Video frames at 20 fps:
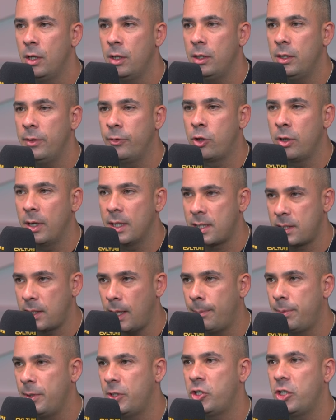You've
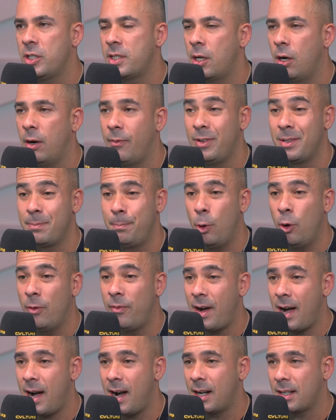established yourself as both
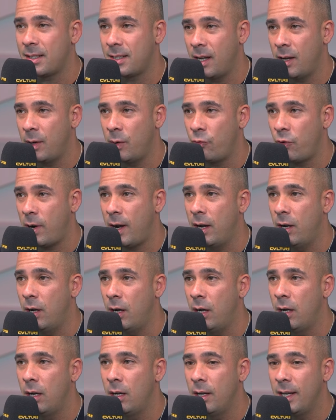an actor and a
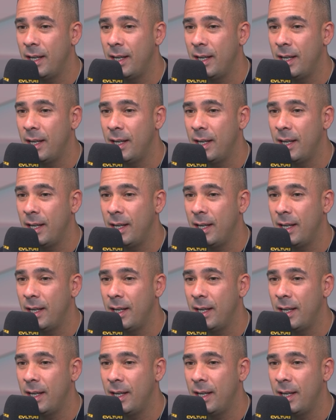writer.